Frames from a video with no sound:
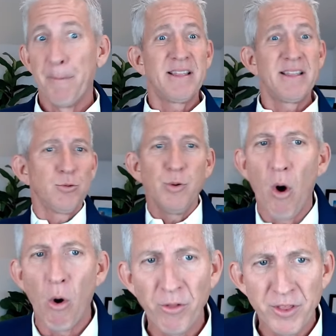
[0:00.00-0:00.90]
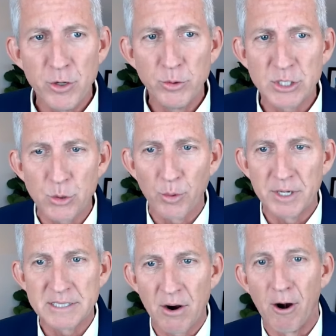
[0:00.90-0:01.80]
but that's what all the news
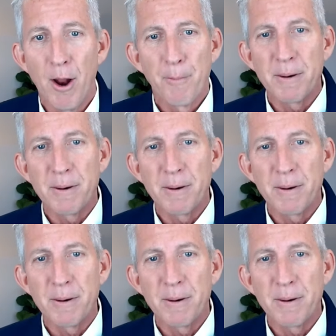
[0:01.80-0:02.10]
stories are.